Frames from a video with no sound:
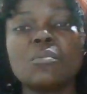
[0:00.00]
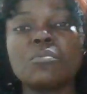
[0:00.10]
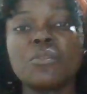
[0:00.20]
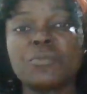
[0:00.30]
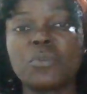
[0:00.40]

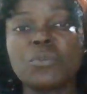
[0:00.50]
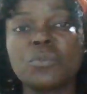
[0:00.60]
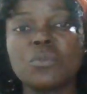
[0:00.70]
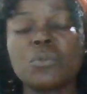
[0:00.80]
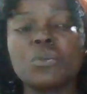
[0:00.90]
Before
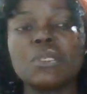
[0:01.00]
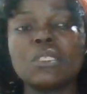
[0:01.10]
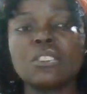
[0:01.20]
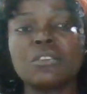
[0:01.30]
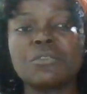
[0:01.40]
you know it,
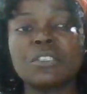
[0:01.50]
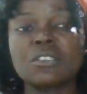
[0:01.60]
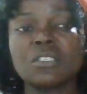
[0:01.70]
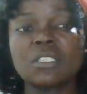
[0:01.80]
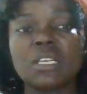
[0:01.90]

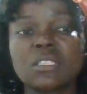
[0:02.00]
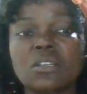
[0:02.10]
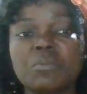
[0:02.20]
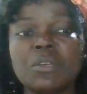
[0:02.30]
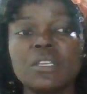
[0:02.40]
generations start
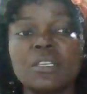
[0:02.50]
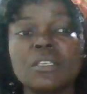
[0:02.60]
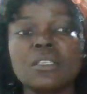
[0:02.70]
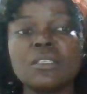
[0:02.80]
coming in